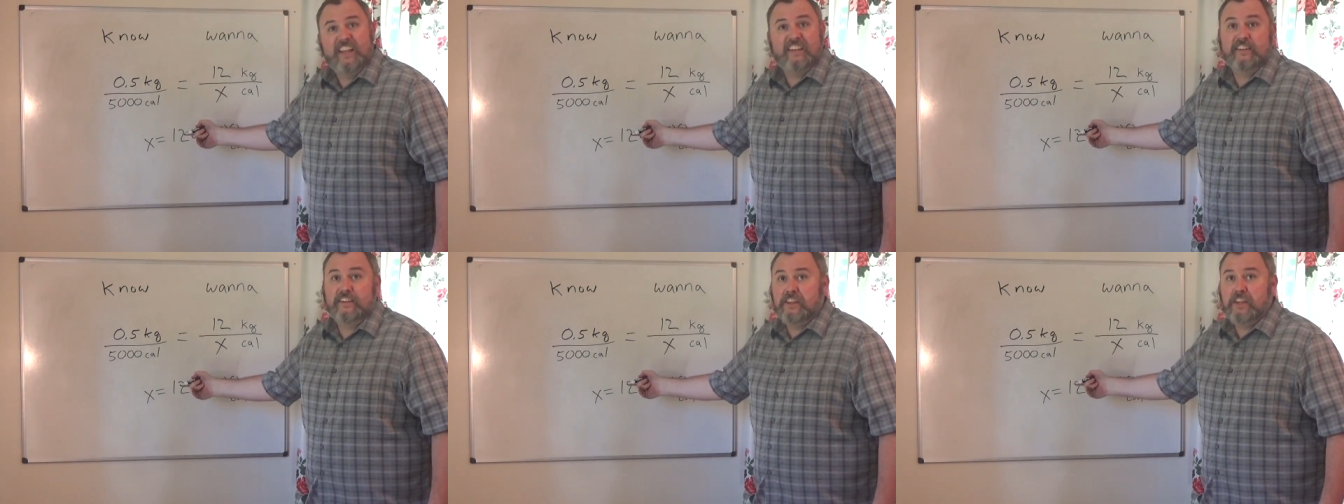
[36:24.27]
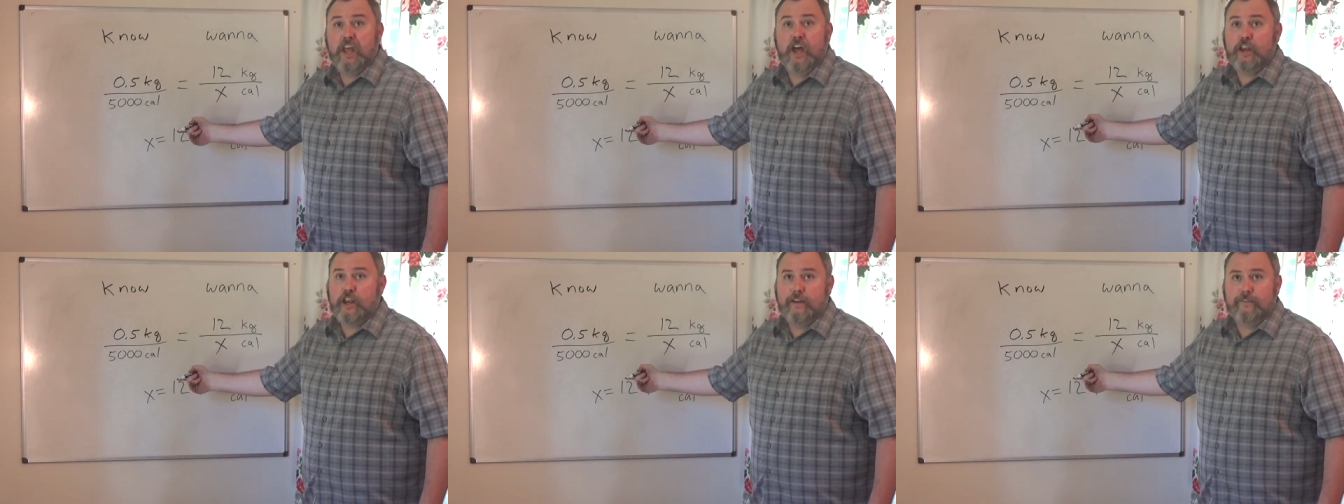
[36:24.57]

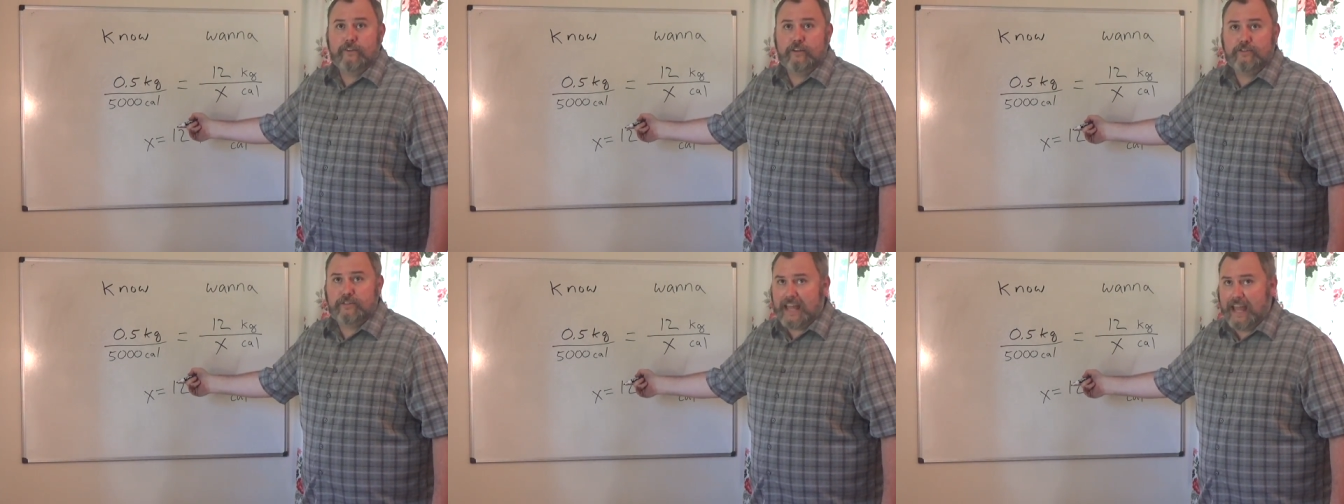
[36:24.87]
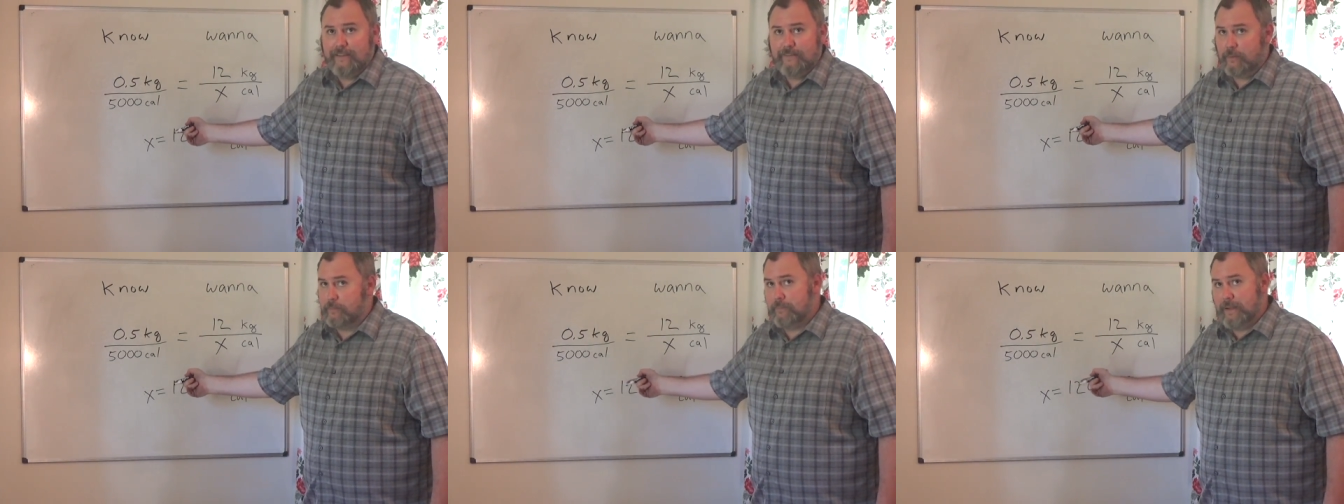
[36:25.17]
None of us
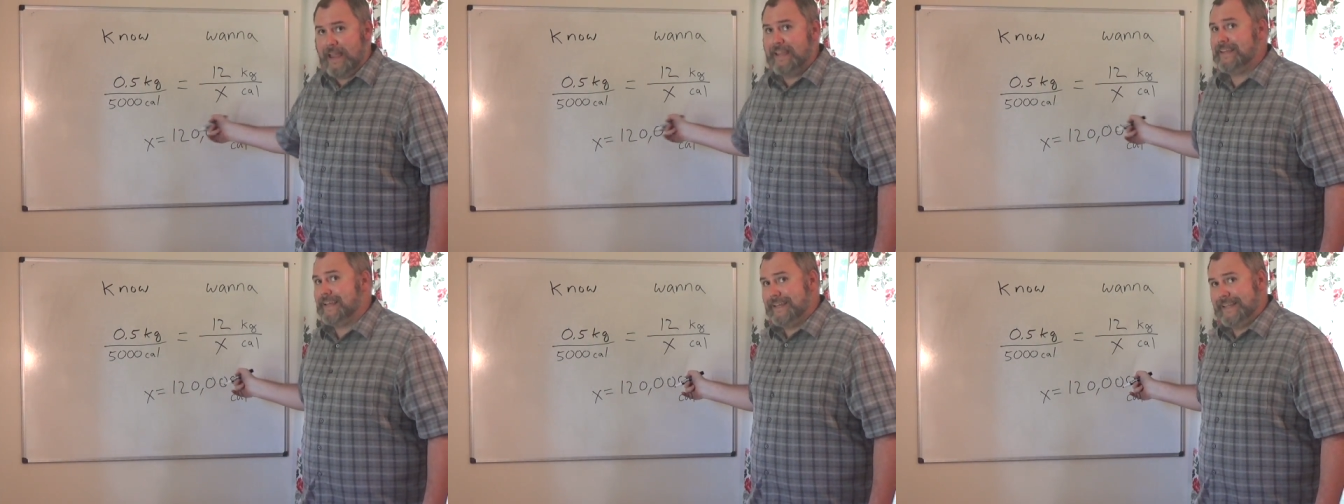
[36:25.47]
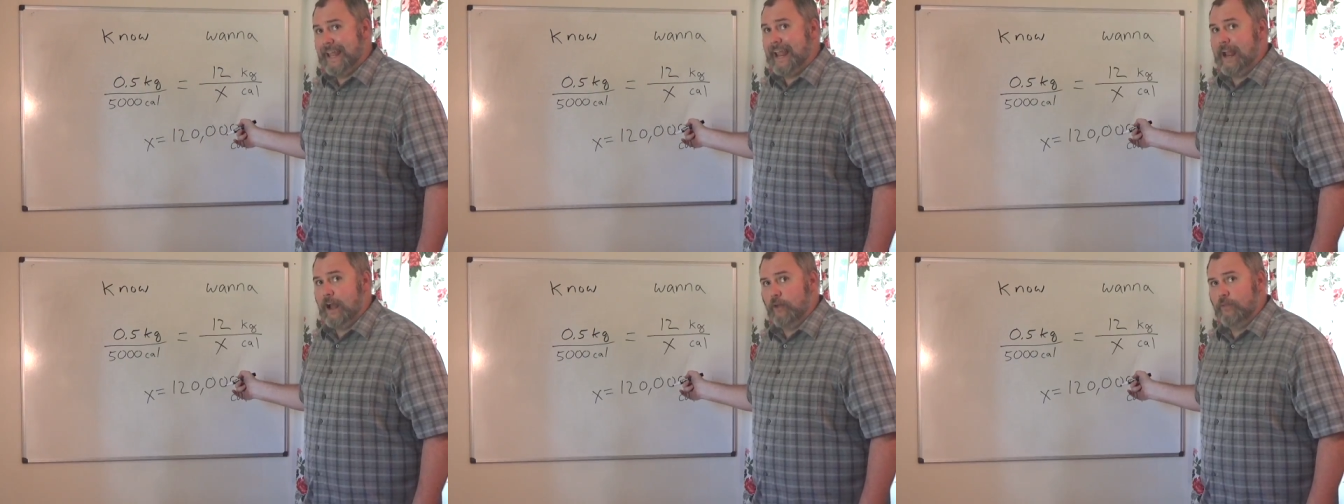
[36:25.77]
have a bank
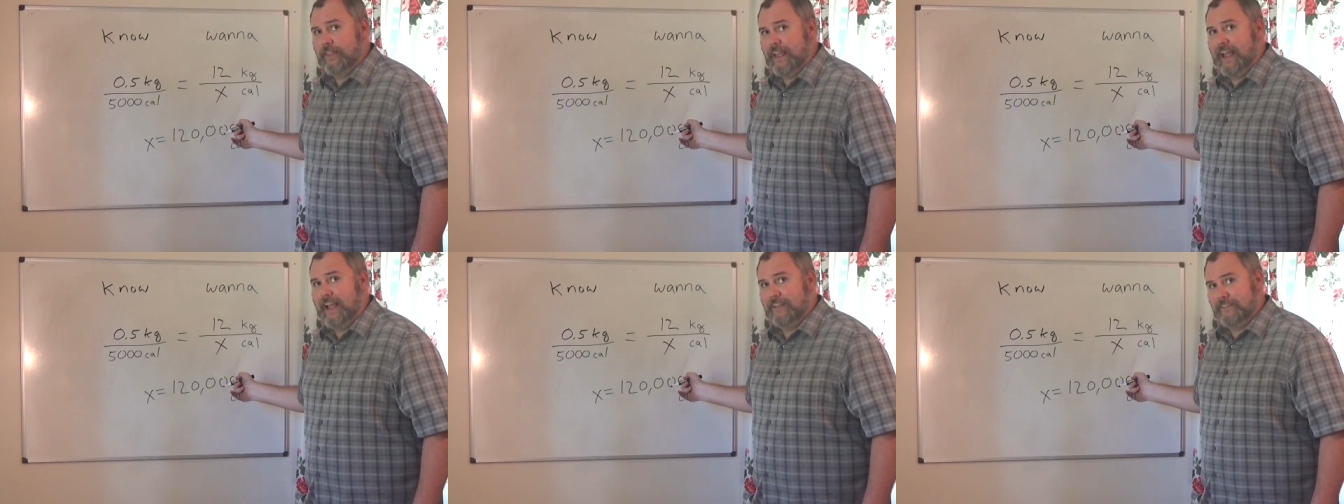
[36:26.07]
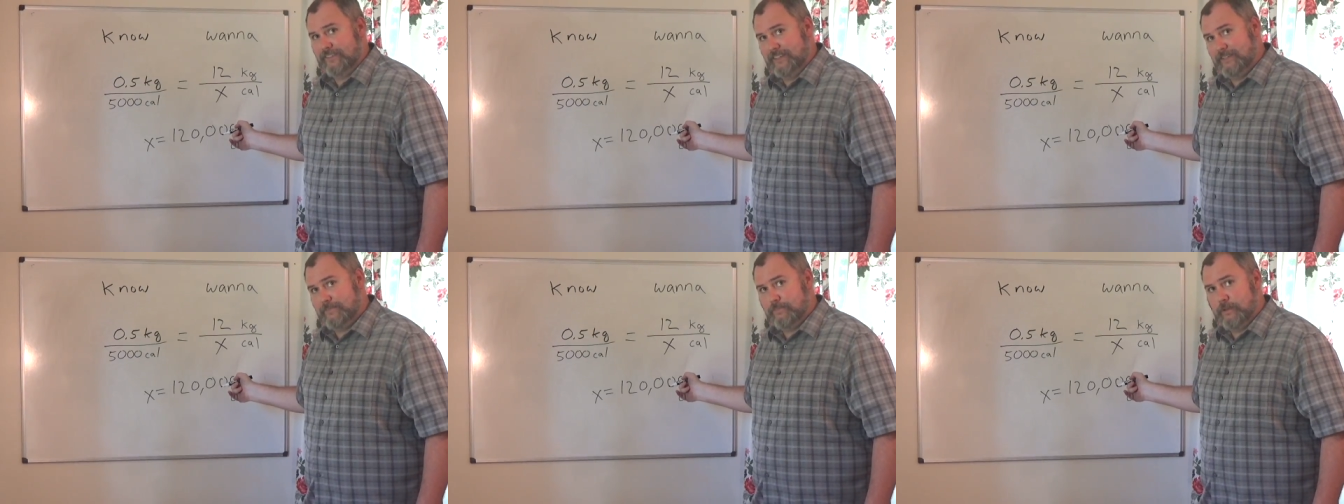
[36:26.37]
account that
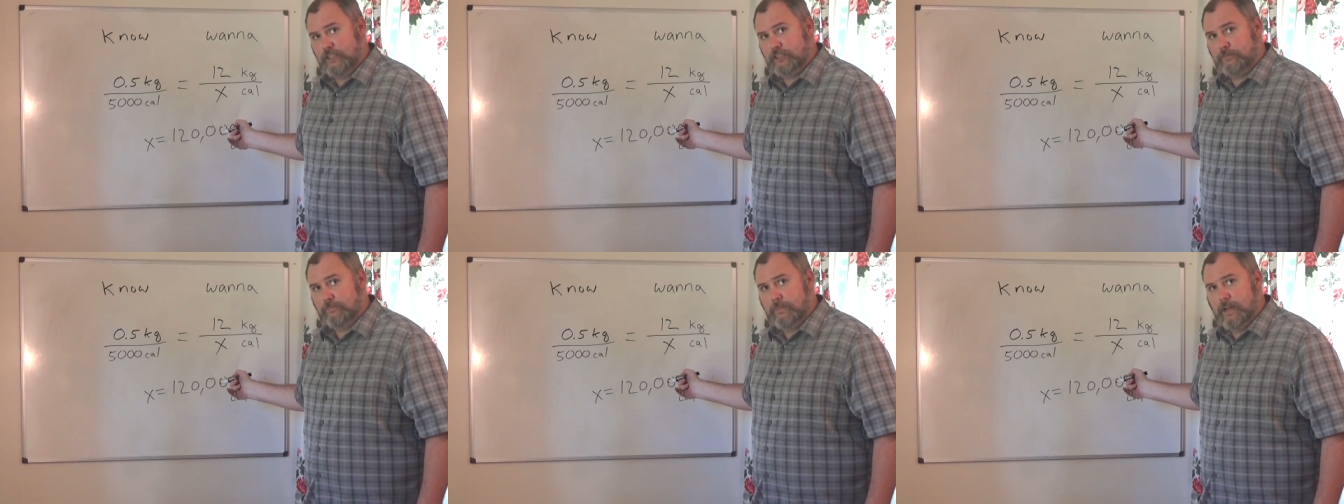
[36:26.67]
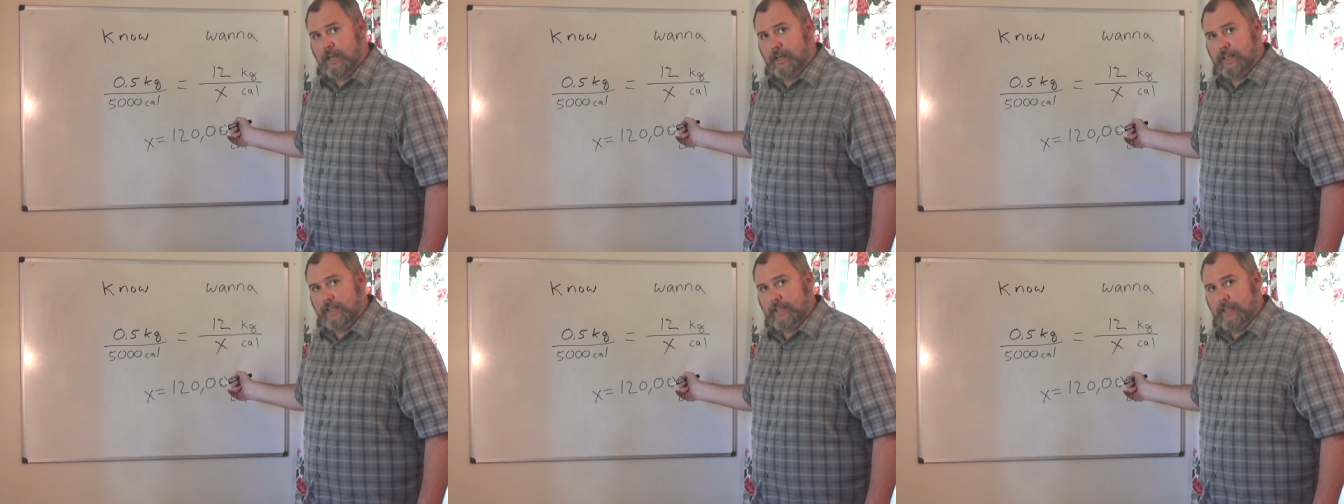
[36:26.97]
has this much
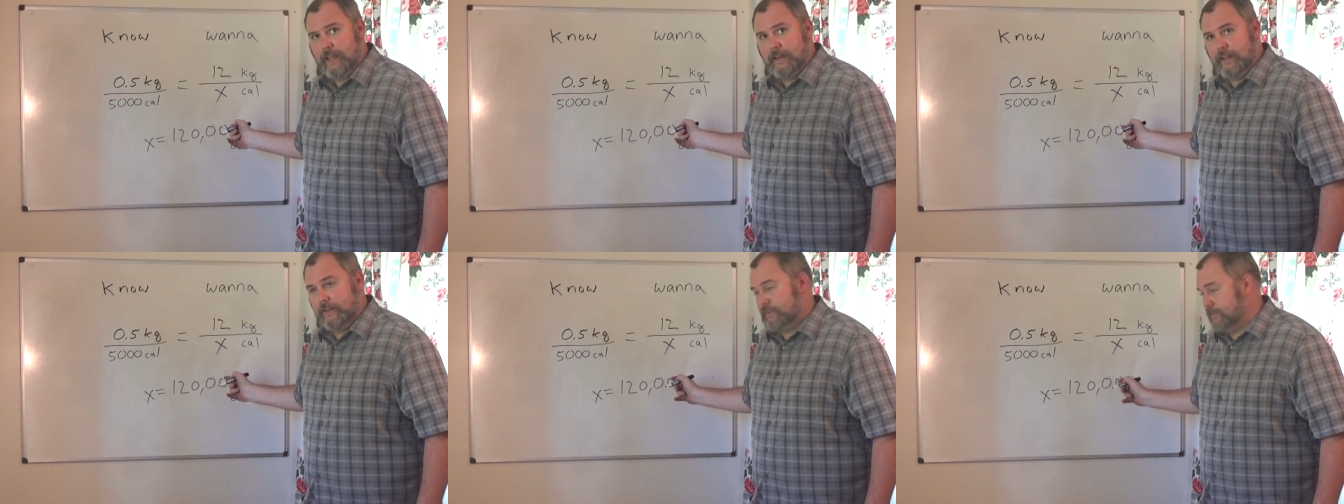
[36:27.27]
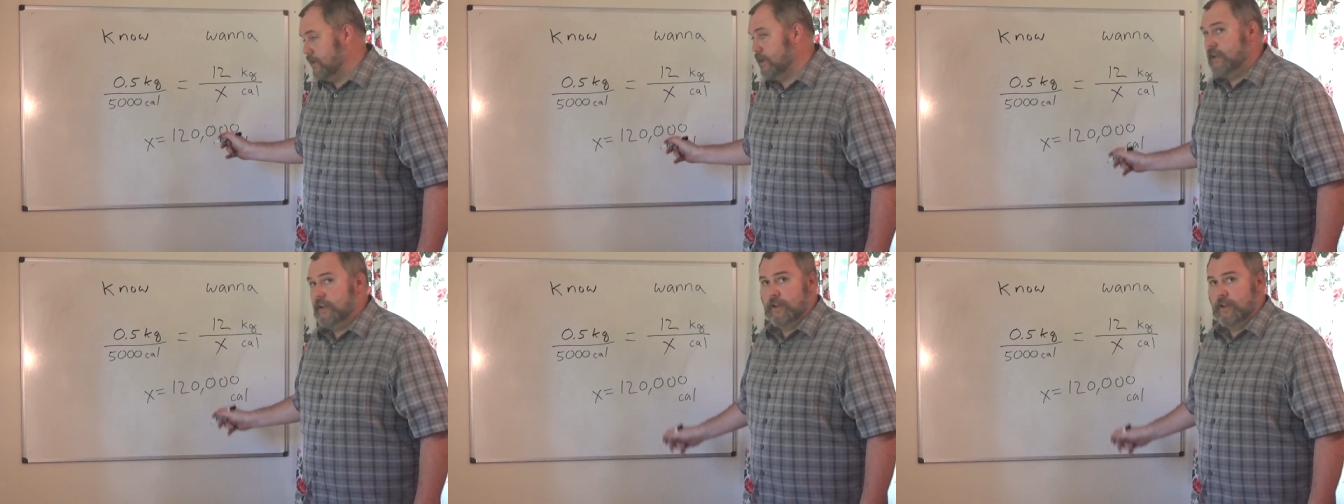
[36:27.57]
money in it.